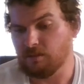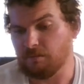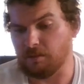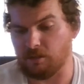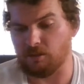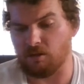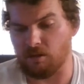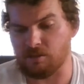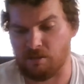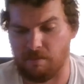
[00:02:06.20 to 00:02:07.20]
but there
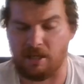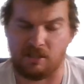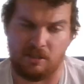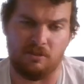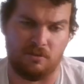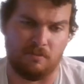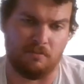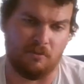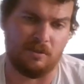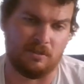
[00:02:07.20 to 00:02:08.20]
are some
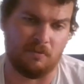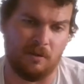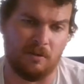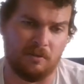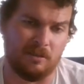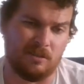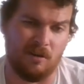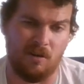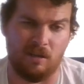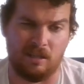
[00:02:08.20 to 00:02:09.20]
execution points where the
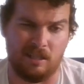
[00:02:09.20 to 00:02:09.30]
song